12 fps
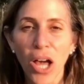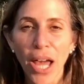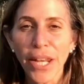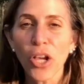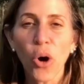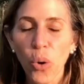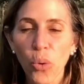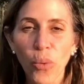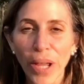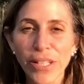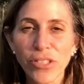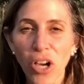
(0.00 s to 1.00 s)
any whole
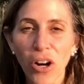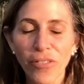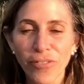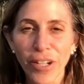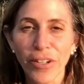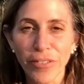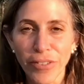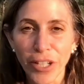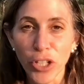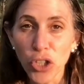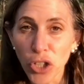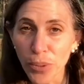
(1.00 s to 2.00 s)
grains are very, very
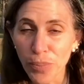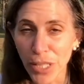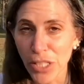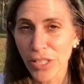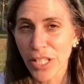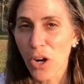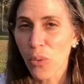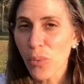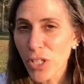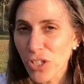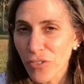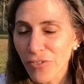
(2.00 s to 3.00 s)
good because they are
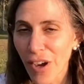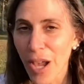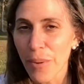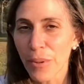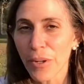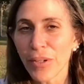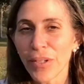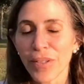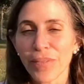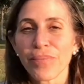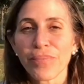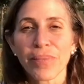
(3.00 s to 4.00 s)
rich in fiber
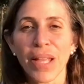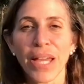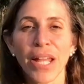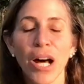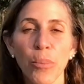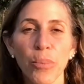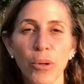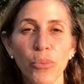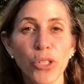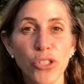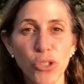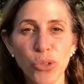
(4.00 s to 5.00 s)
and help
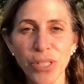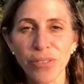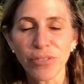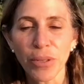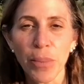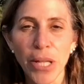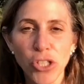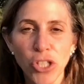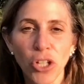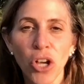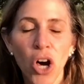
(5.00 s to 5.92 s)
reduce inflammation.